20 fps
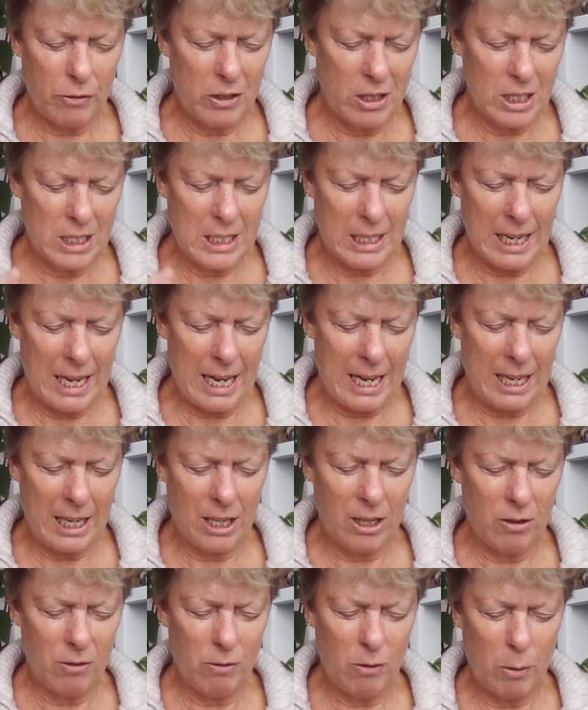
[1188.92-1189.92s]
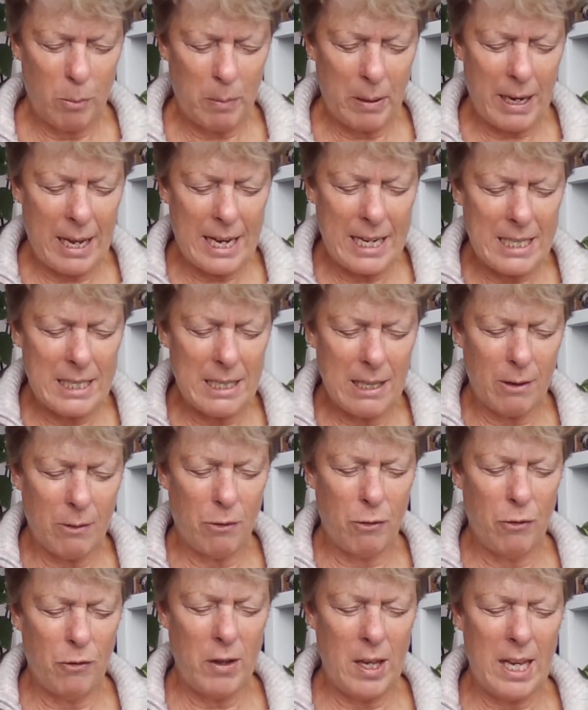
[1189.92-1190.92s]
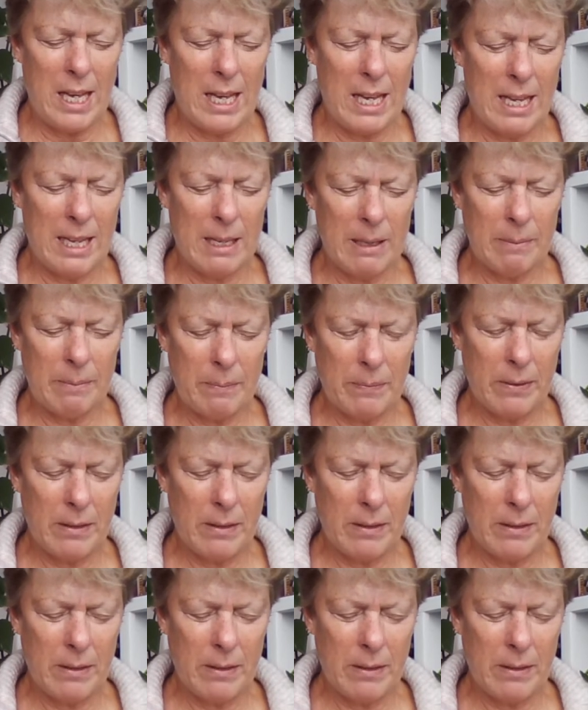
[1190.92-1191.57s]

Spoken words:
today. Replacing fear